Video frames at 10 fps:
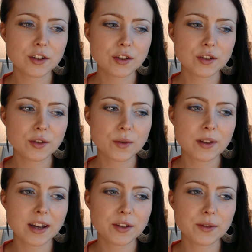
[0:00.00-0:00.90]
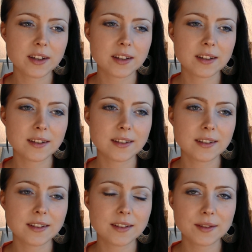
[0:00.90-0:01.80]
so that you can
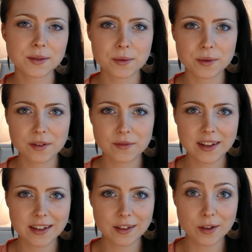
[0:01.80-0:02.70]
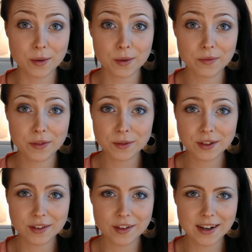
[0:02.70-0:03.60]
sort of let go of
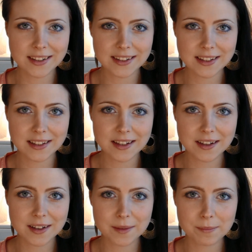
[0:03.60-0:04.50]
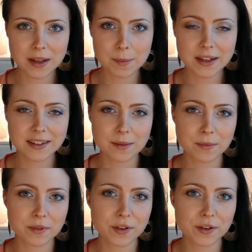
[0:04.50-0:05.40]
those thoughts, maybe some
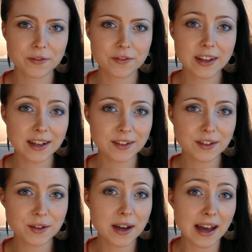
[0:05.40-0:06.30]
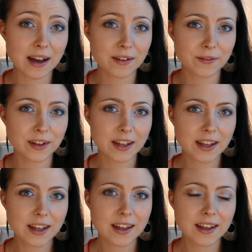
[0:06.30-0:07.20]
of your fears you have
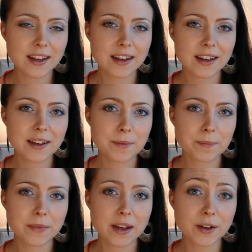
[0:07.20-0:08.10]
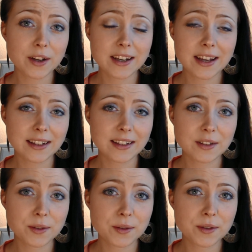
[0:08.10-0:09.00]
that are connected
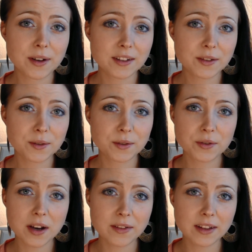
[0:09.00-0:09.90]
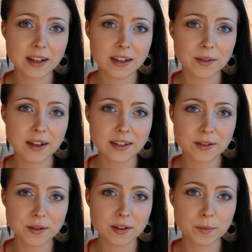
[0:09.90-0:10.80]
to astral traveling,
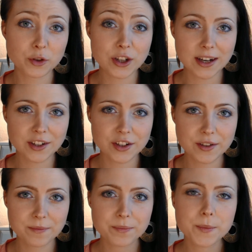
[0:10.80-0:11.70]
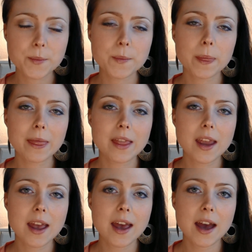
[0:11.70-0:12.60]
astral projection.
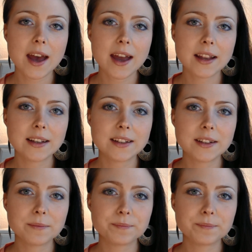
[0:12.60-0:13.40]
And